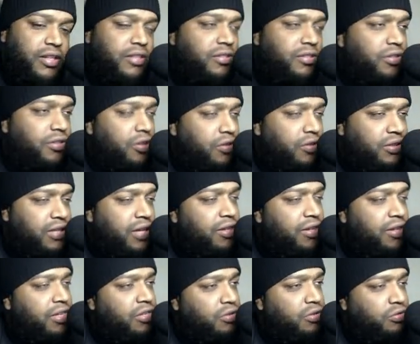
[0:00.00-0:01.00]
You notice how
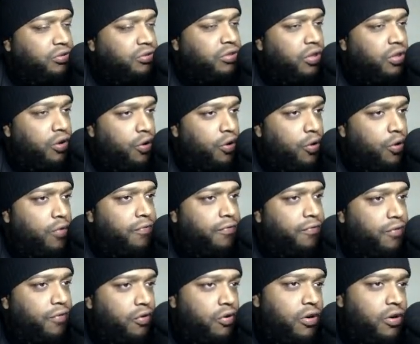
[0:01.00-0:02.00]
they used all
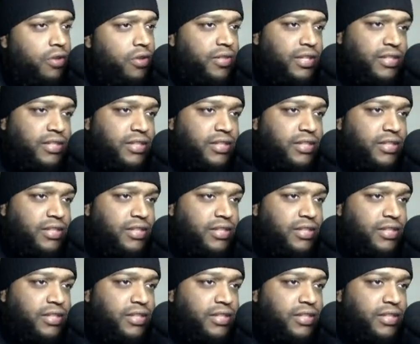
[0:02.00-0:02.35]
four of these